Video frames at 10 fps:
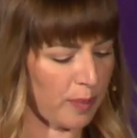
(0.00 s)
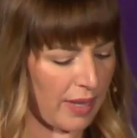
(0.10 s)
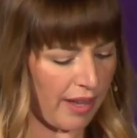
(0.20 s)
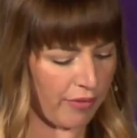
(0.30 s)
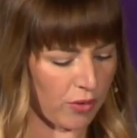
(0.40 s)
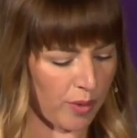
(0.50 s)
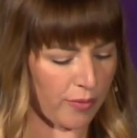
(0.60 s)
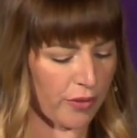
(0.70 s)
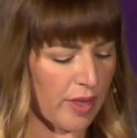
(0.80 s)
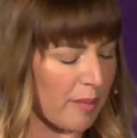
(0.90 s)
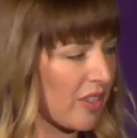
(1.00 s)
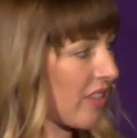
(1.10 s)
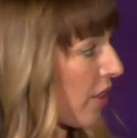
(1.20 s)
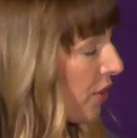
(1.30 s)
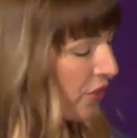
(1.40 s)
platform for them to
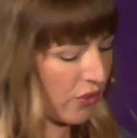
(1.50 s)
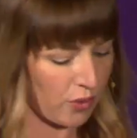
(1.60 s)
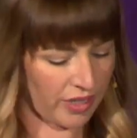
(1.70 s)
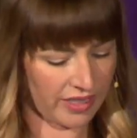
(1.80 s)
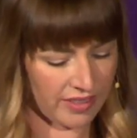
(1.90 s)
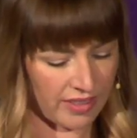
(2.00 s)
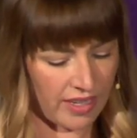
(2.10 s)
tell their stories